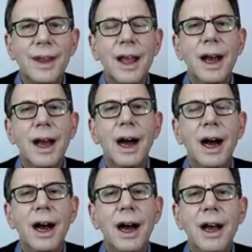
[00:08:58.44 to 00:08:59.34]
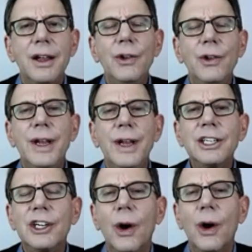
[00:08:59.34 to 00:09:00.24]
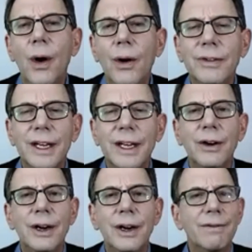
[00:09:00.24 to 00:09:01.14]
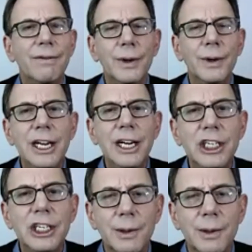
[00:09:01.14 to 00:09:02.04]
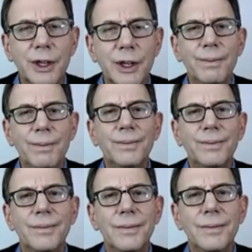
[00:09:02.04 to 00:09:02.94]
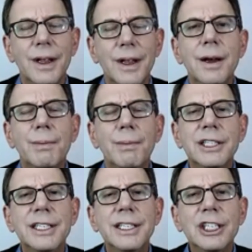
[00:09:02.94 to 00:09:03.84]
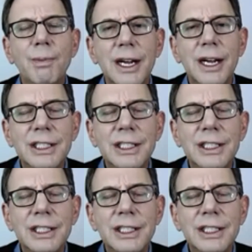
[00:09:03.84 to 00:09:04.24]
uh, you get to go over there and have a relationship with them but six months